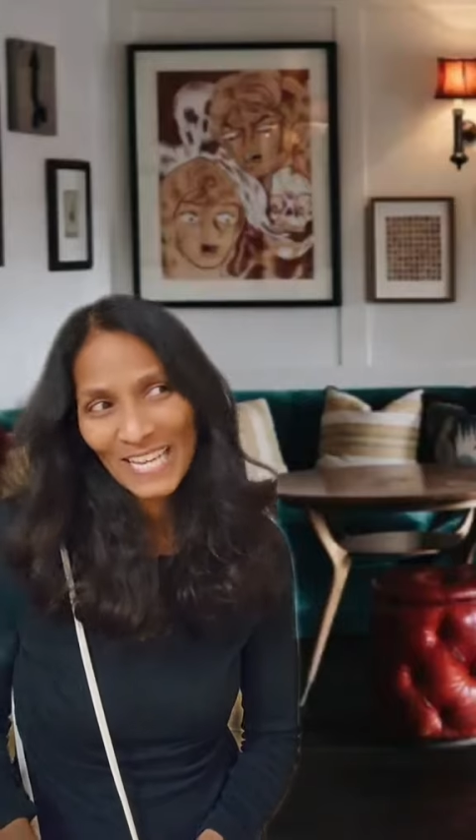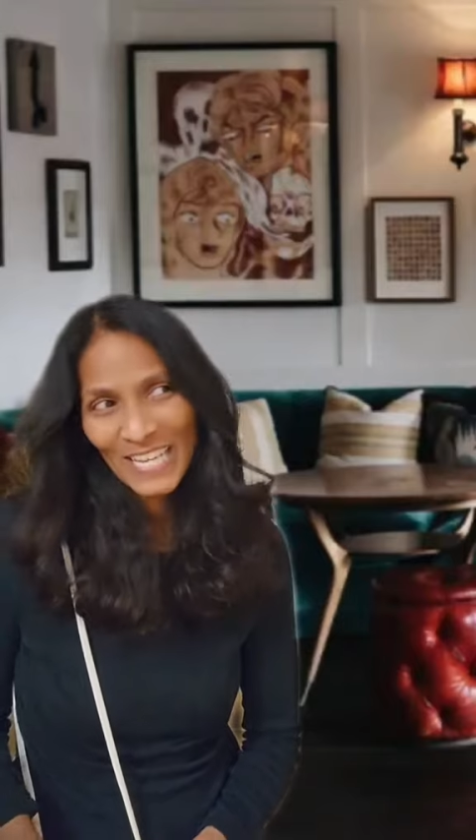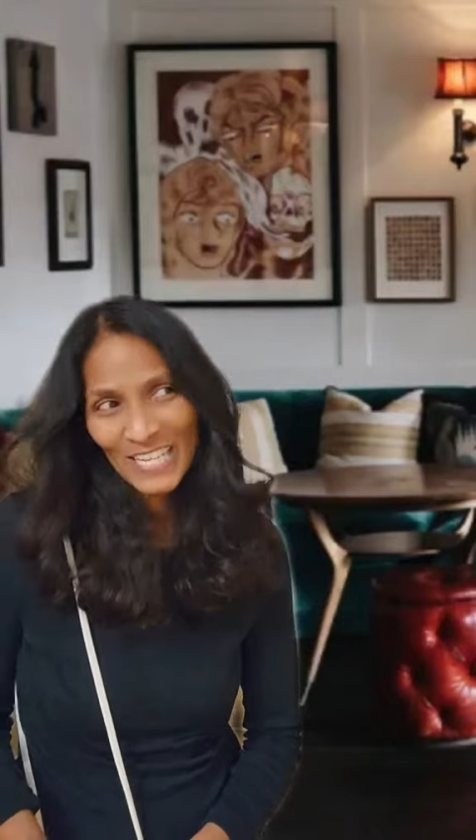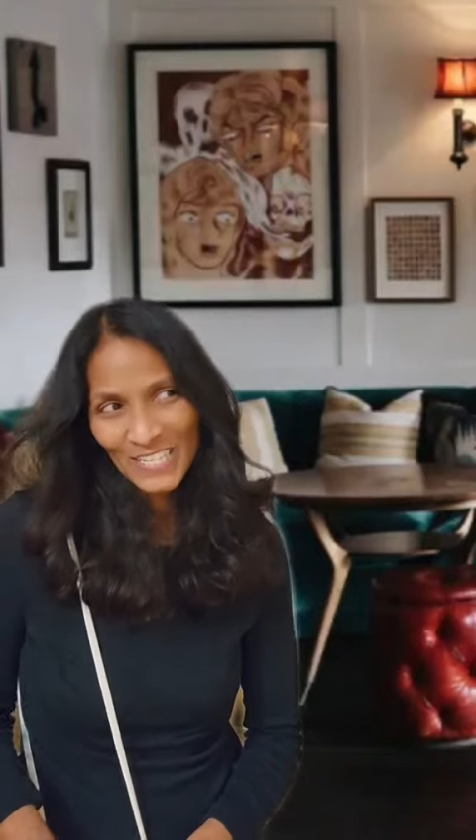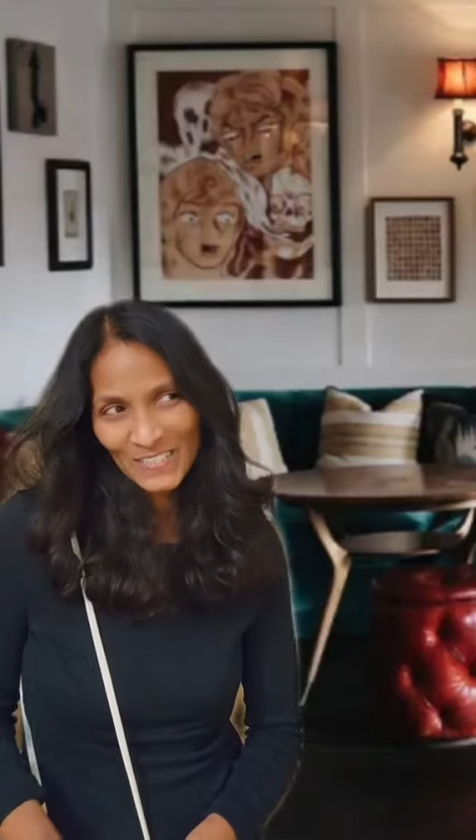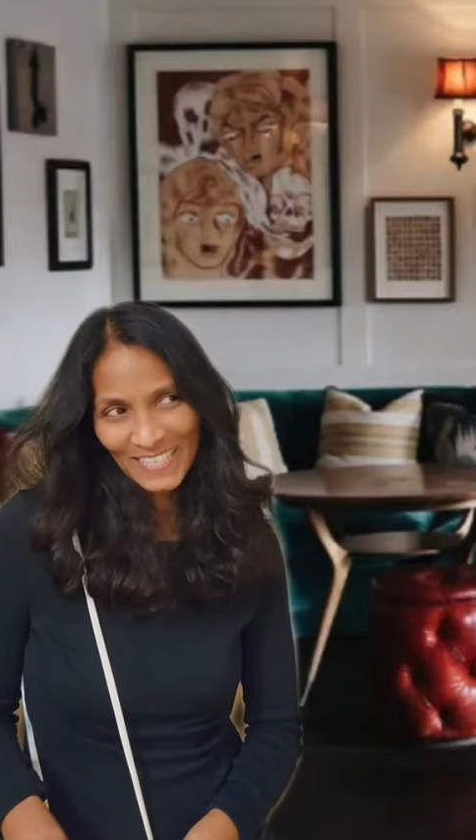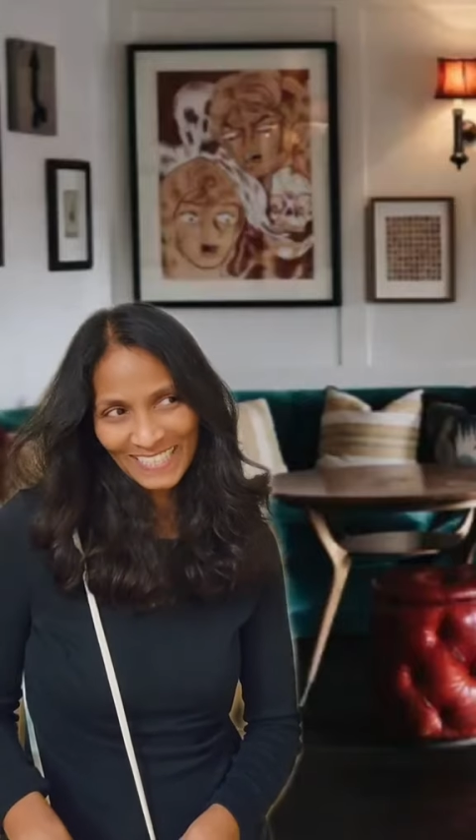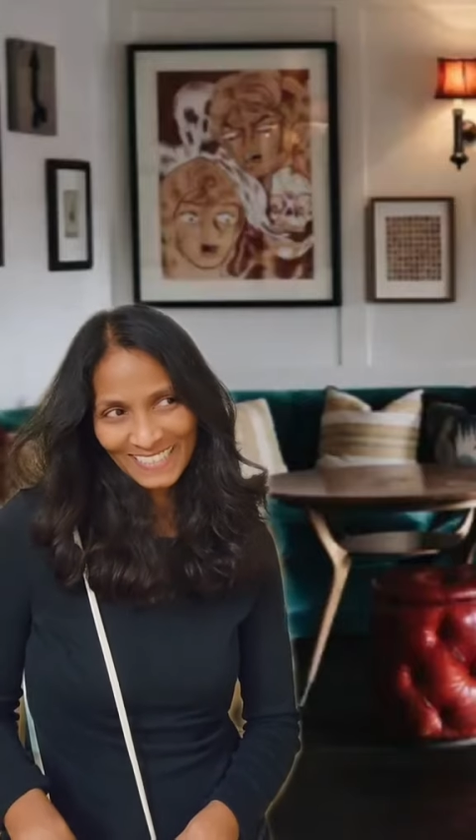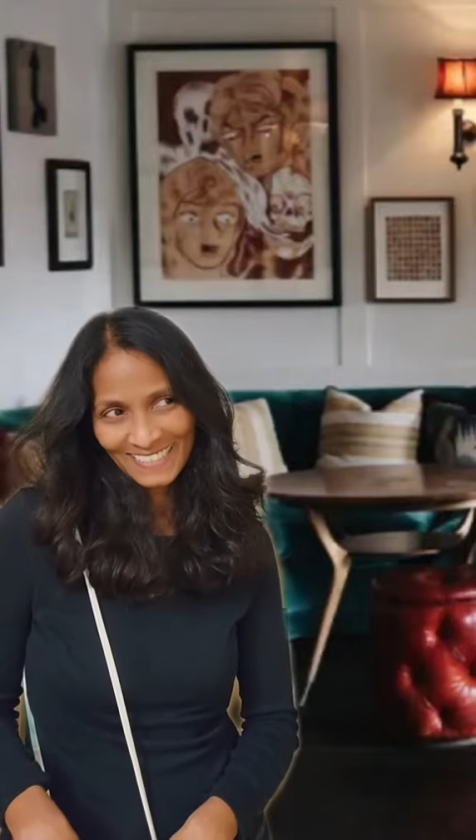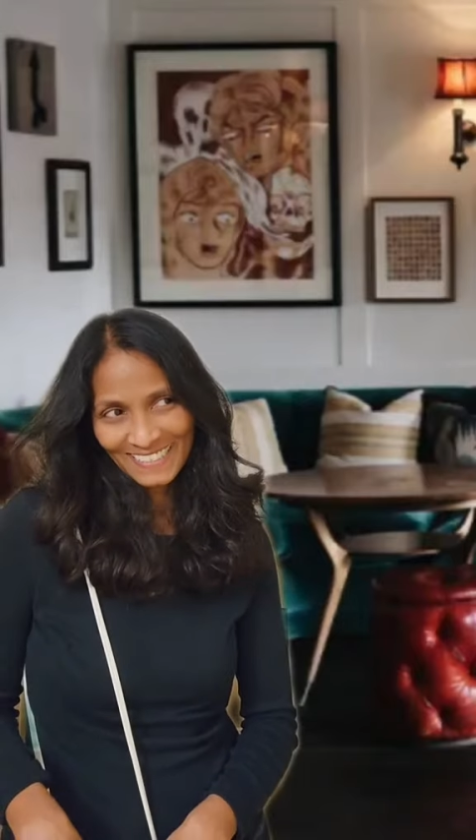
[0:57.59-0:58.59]
Peonies,
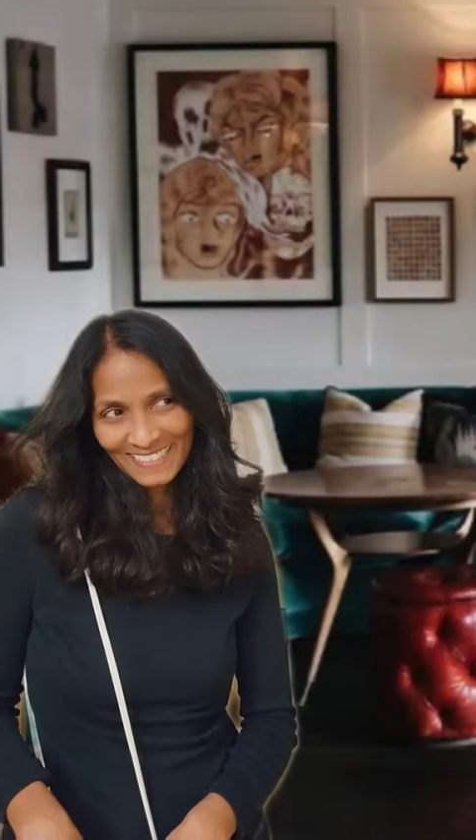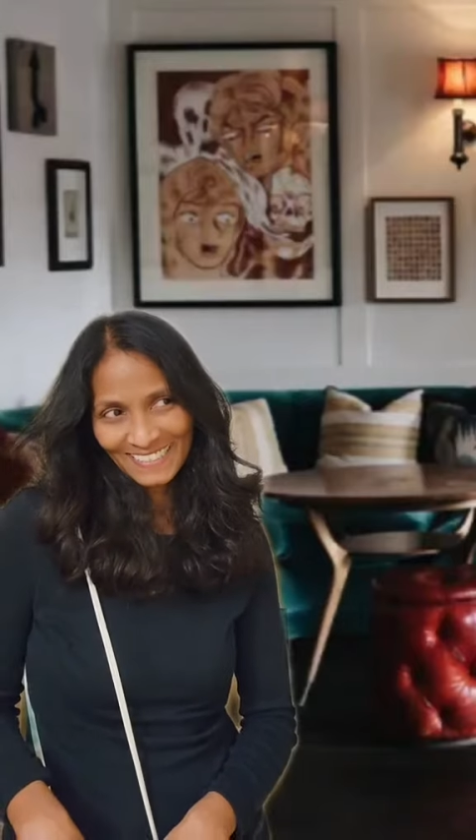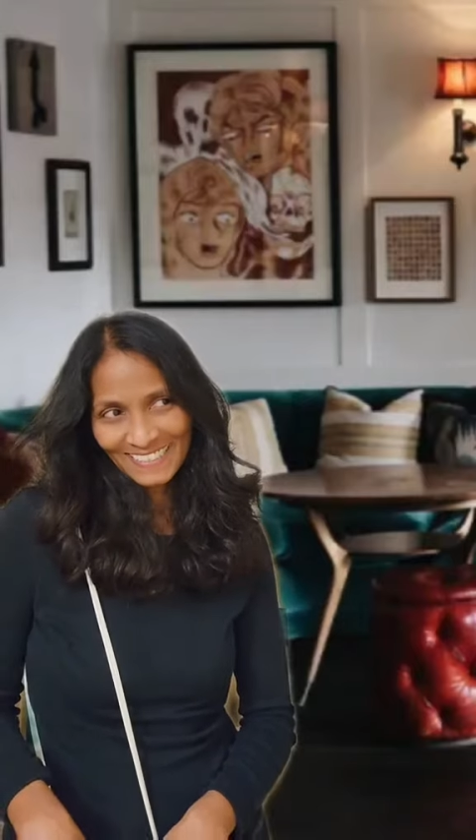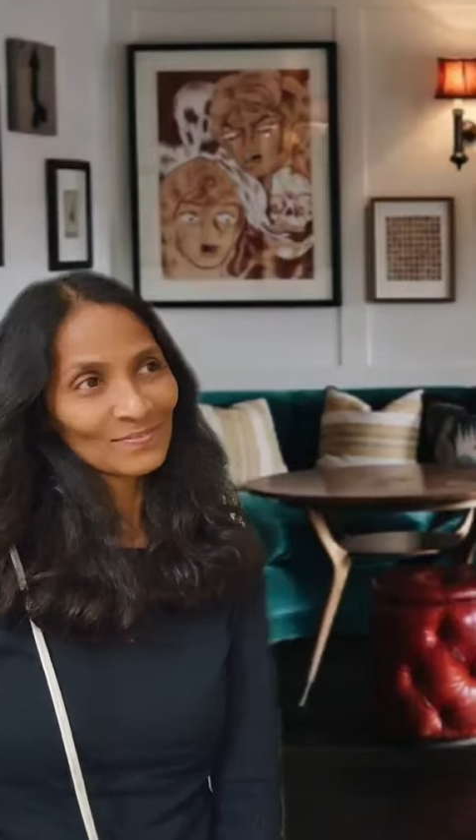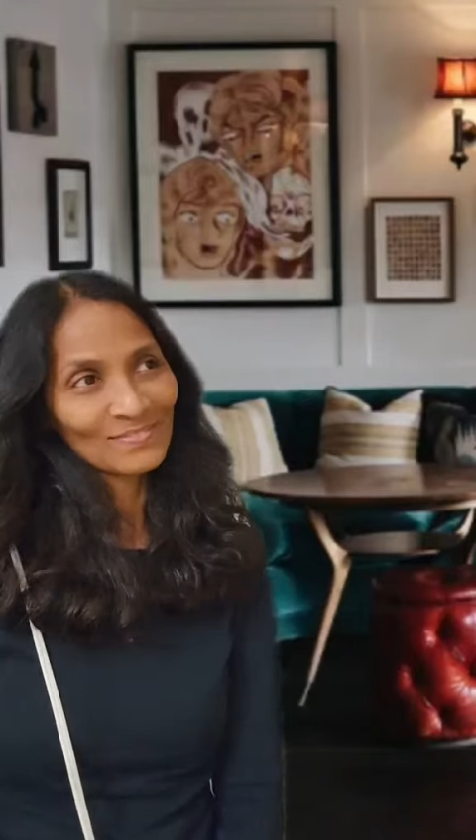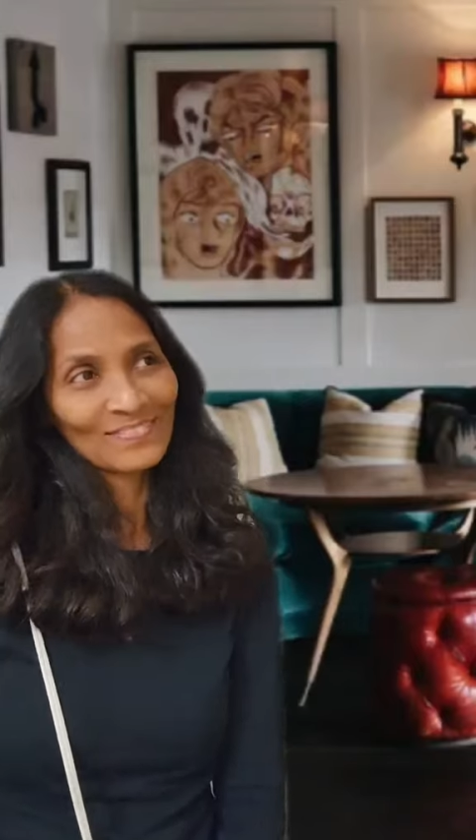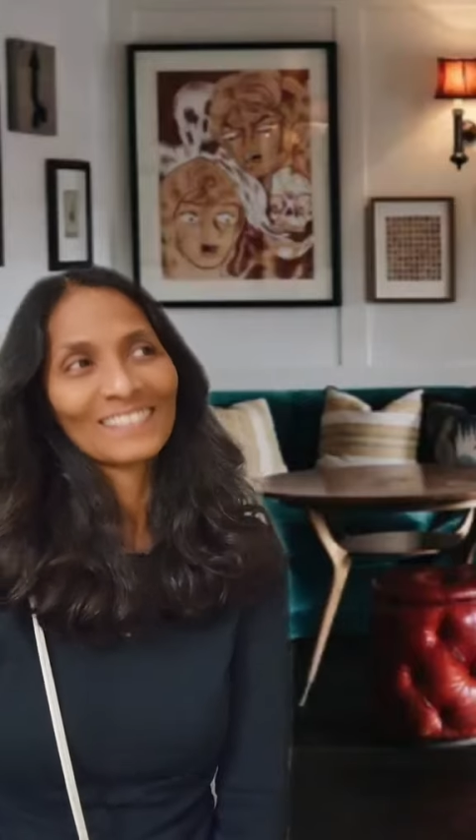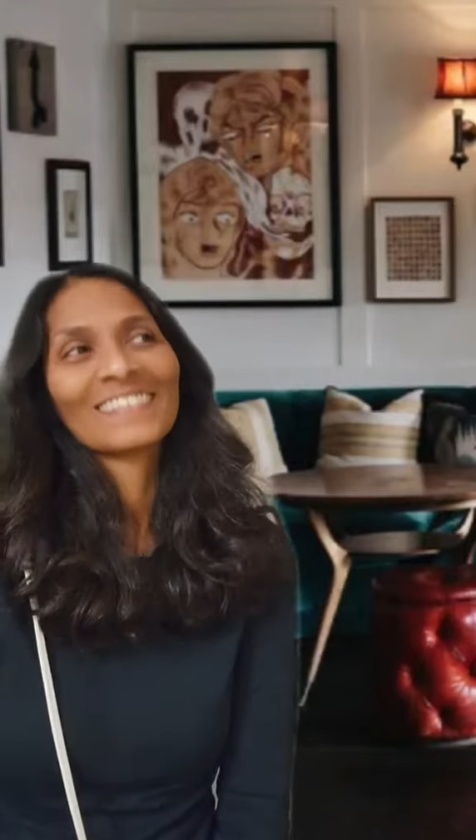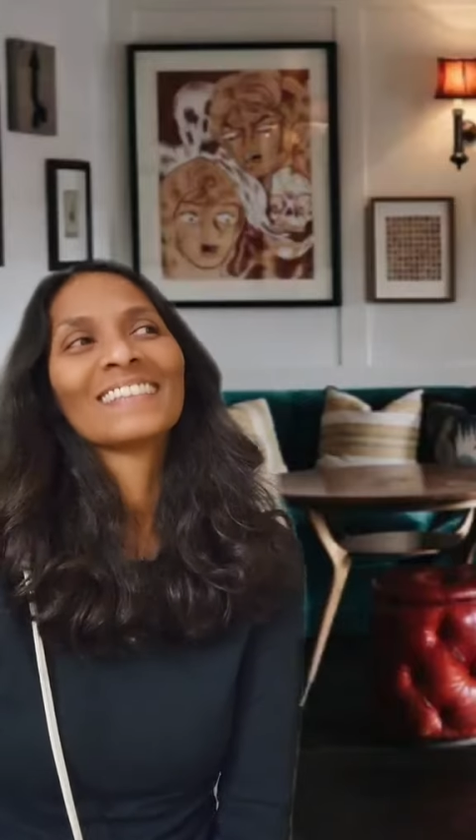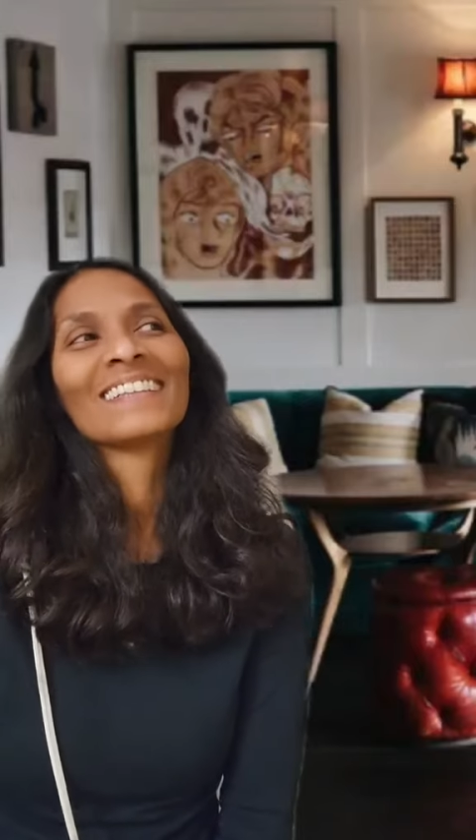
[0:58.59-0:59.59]
she said.
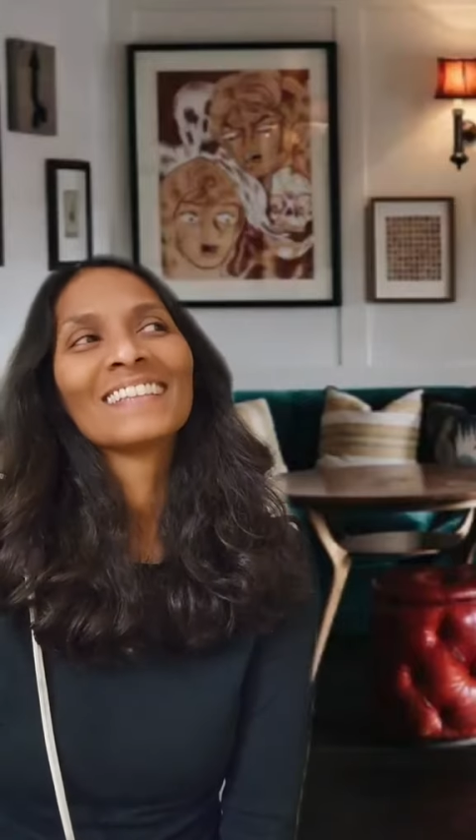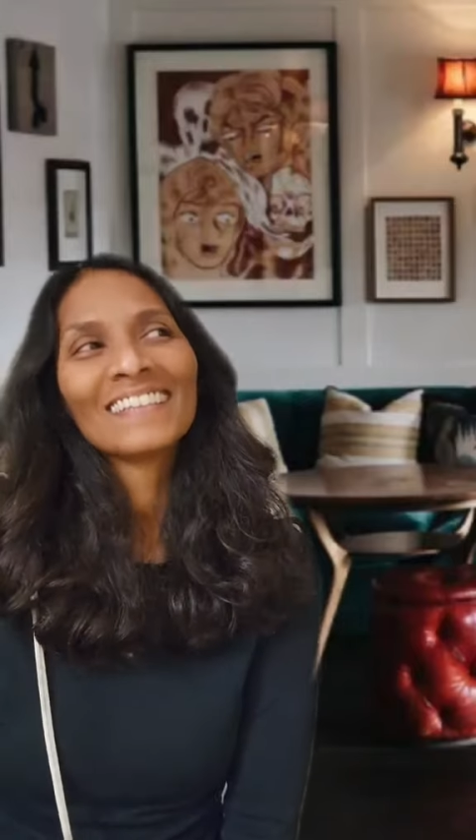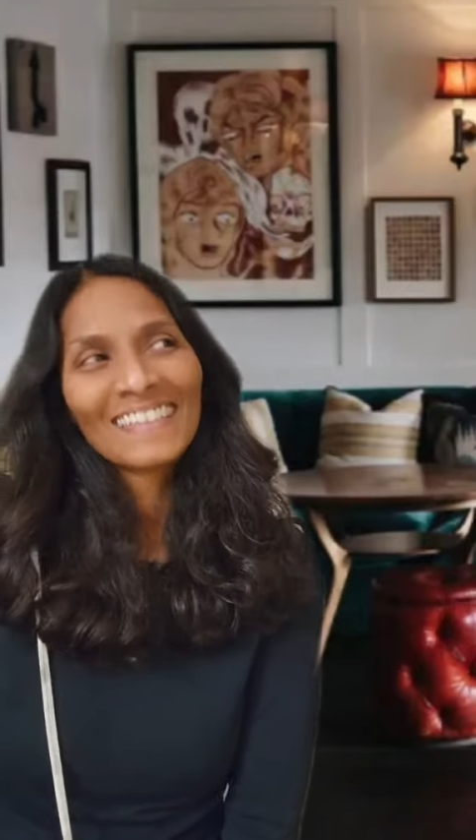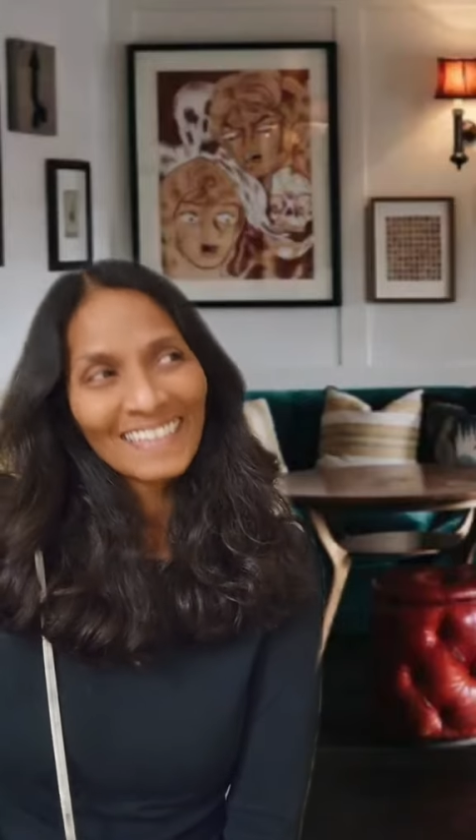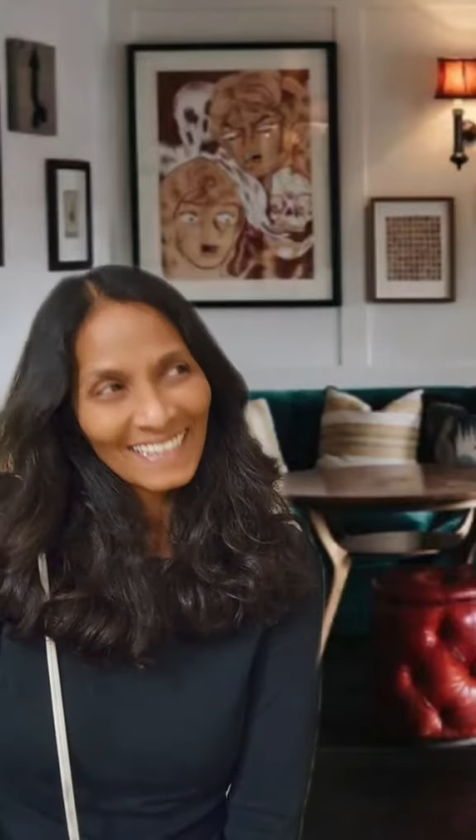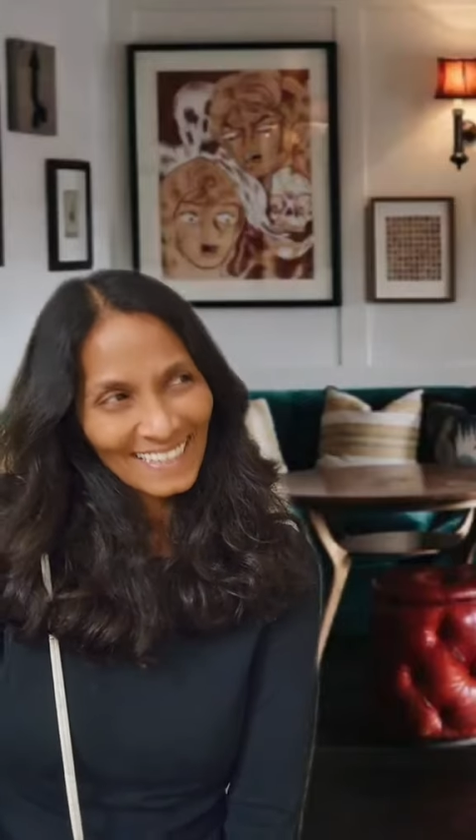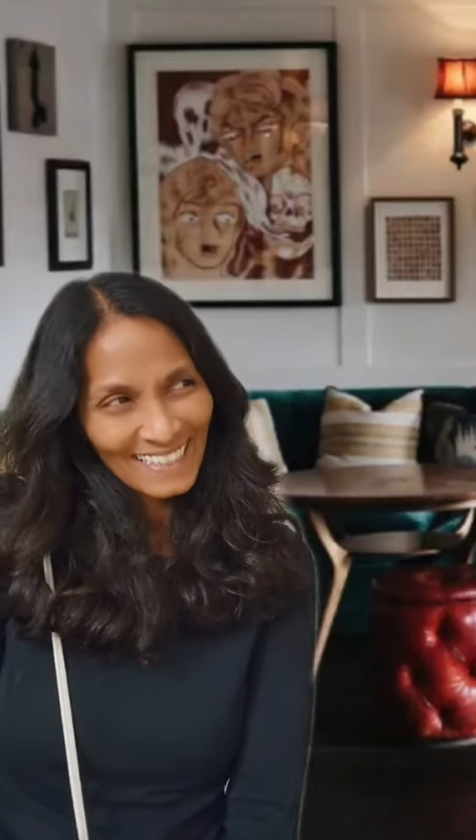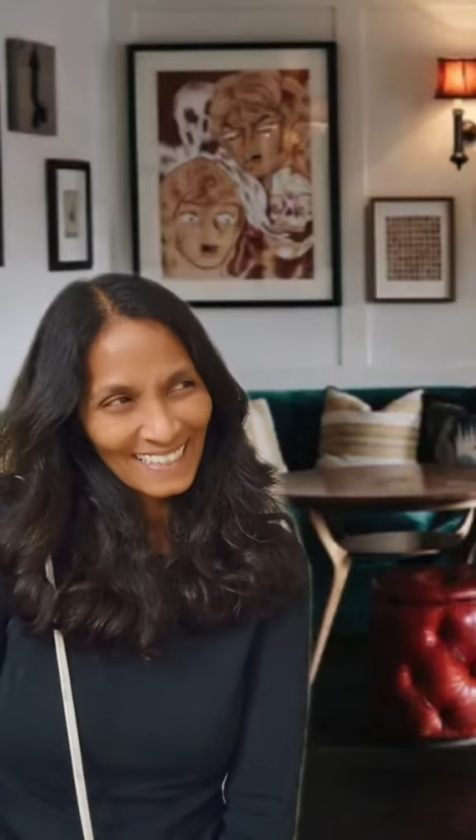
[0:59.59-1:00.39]
I laughed.